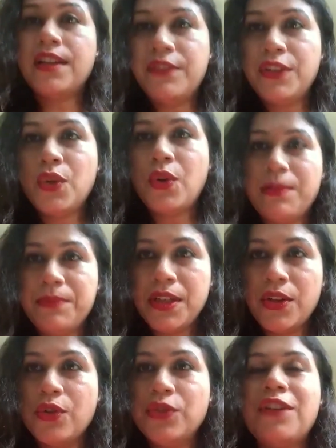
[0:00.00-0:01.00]
Even though I'm the
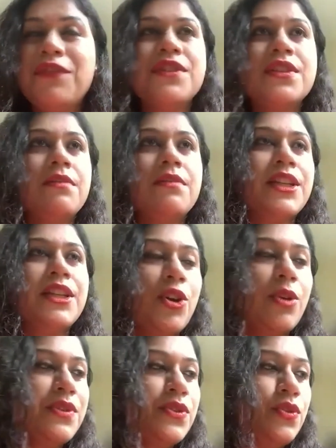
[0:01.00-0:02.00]
growth officer, my
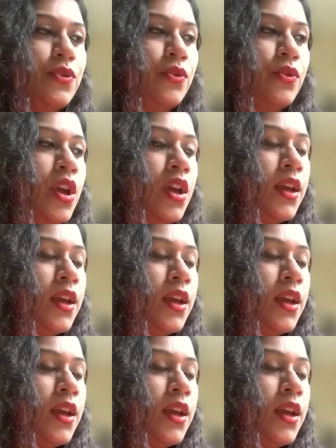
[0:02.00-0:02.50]
job is to